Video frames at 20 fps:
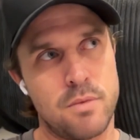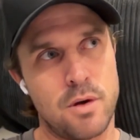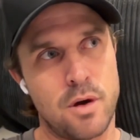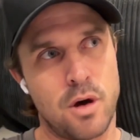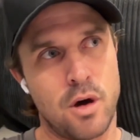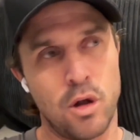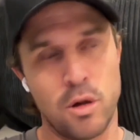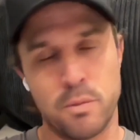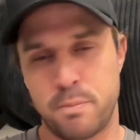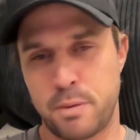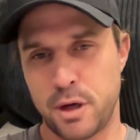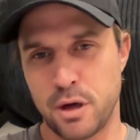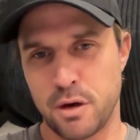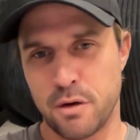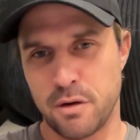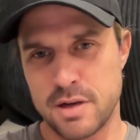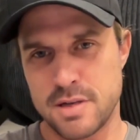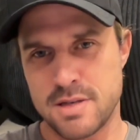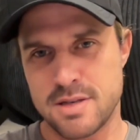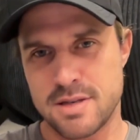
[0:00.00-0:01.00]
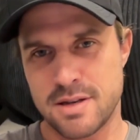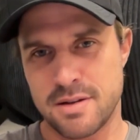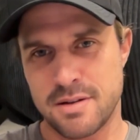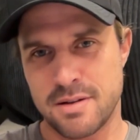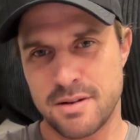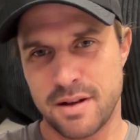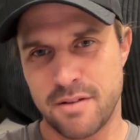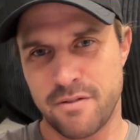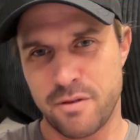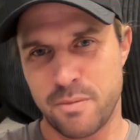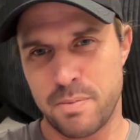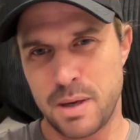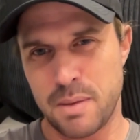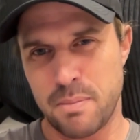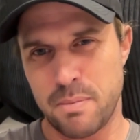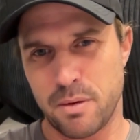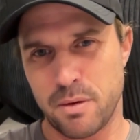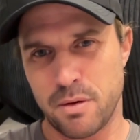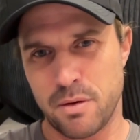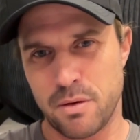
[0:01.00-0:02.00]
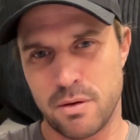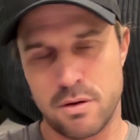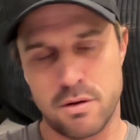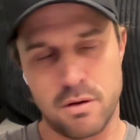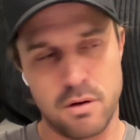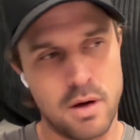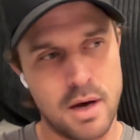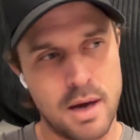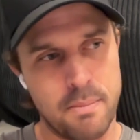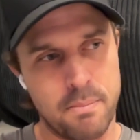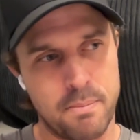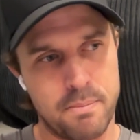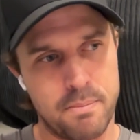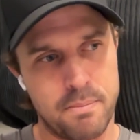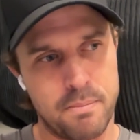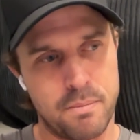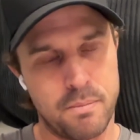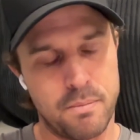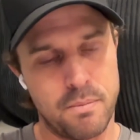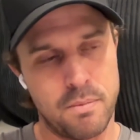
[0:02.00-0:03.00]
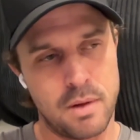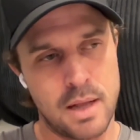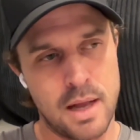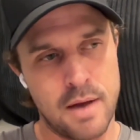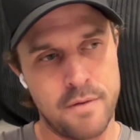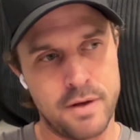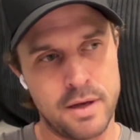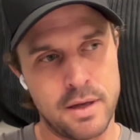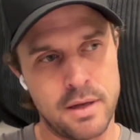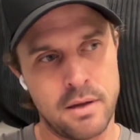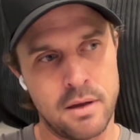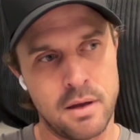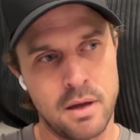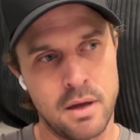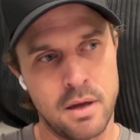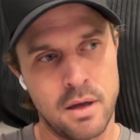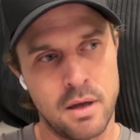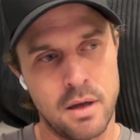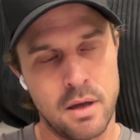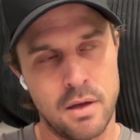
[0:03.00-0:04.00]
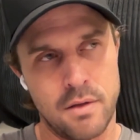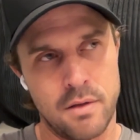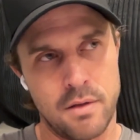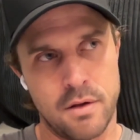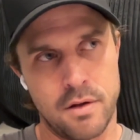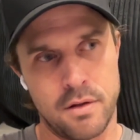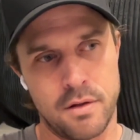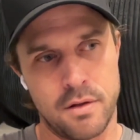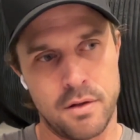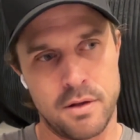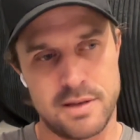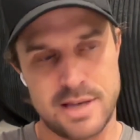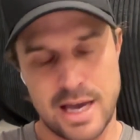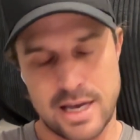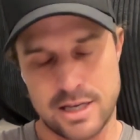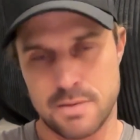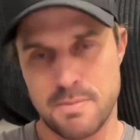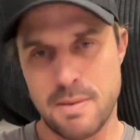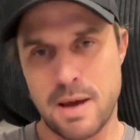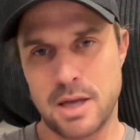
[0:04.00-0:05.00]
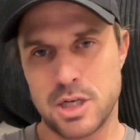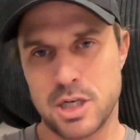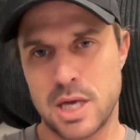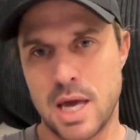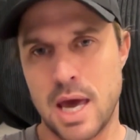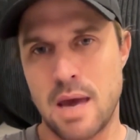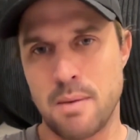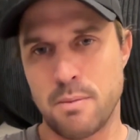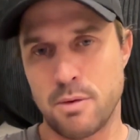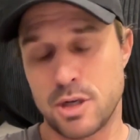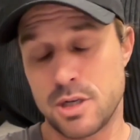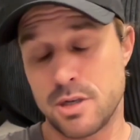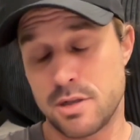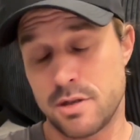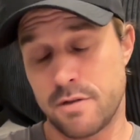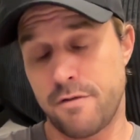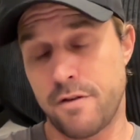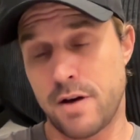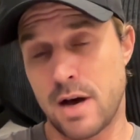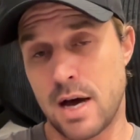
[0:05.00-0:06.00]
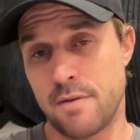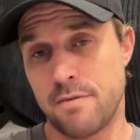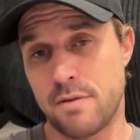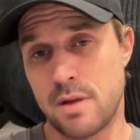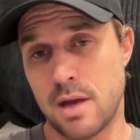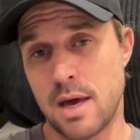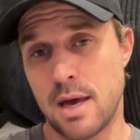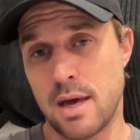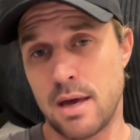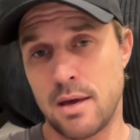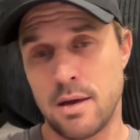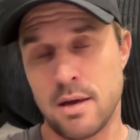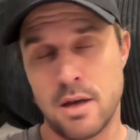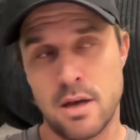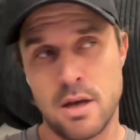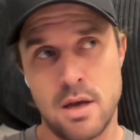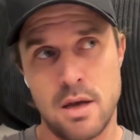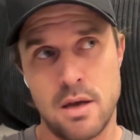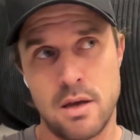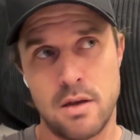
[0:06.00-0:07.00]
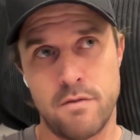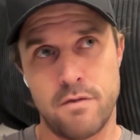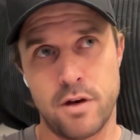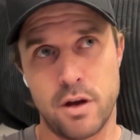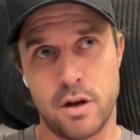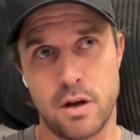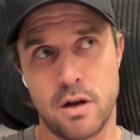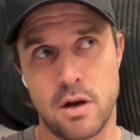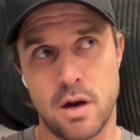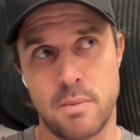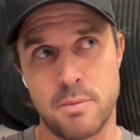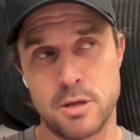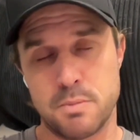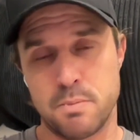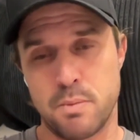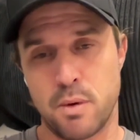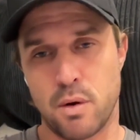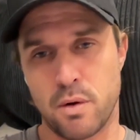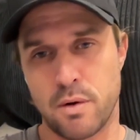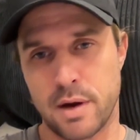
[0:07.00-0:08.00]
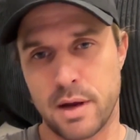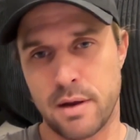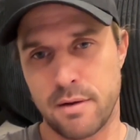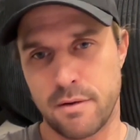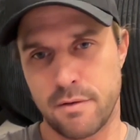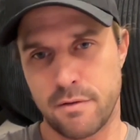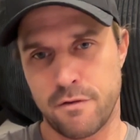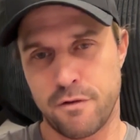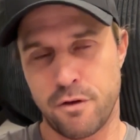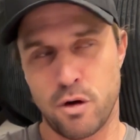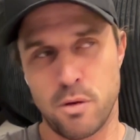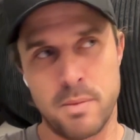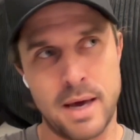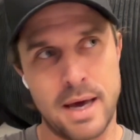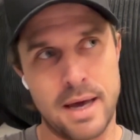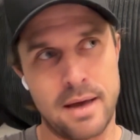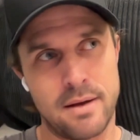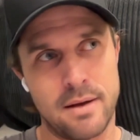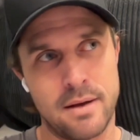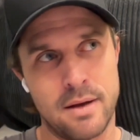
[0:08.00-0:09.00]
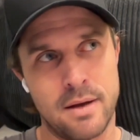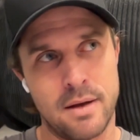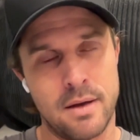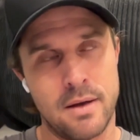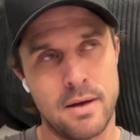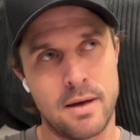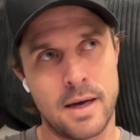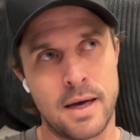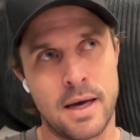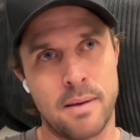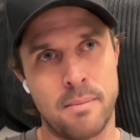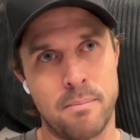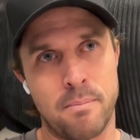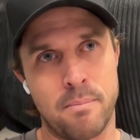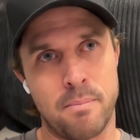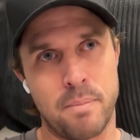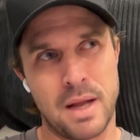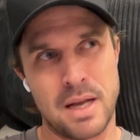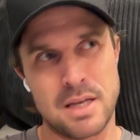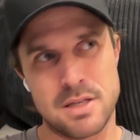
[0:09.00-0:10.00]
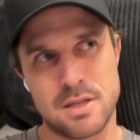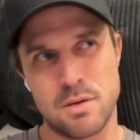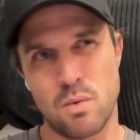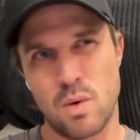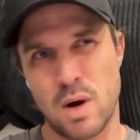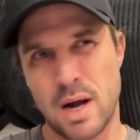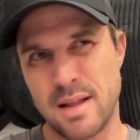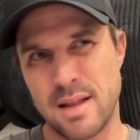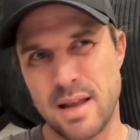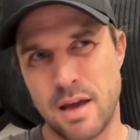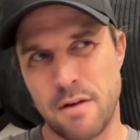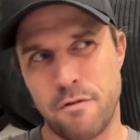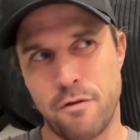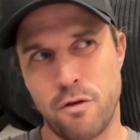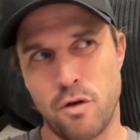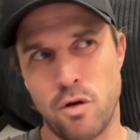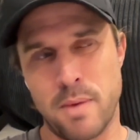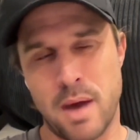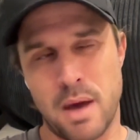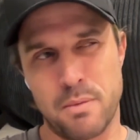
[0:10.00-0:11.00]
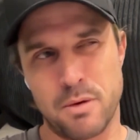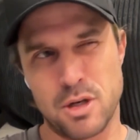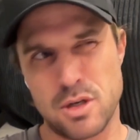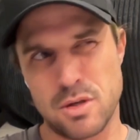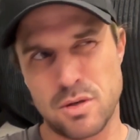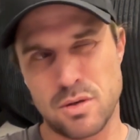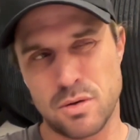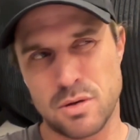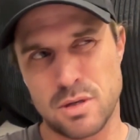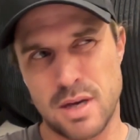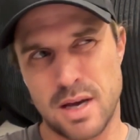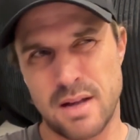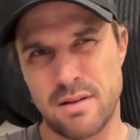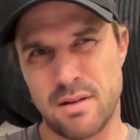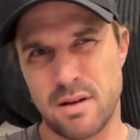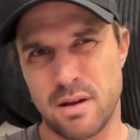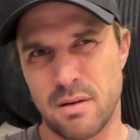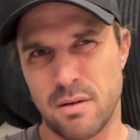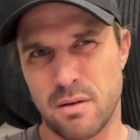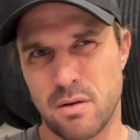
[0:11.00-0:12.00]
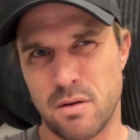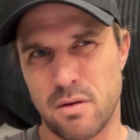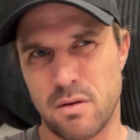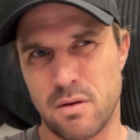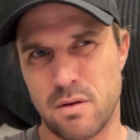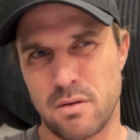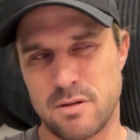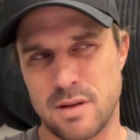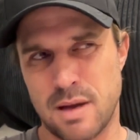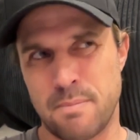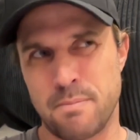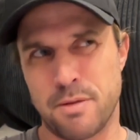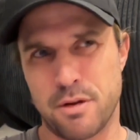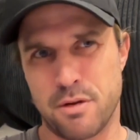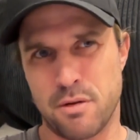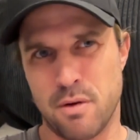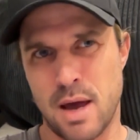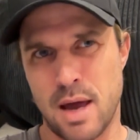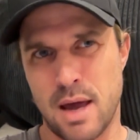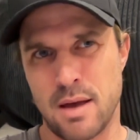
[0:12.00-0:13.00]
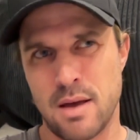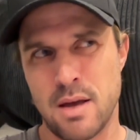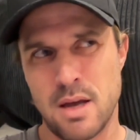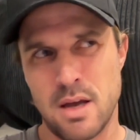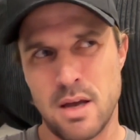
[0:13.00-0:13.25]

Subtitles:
old purists and for people who grew up loving the test match game, which is the 5-day inverted commas boring format, plus the 1-day format, which is also under some threat.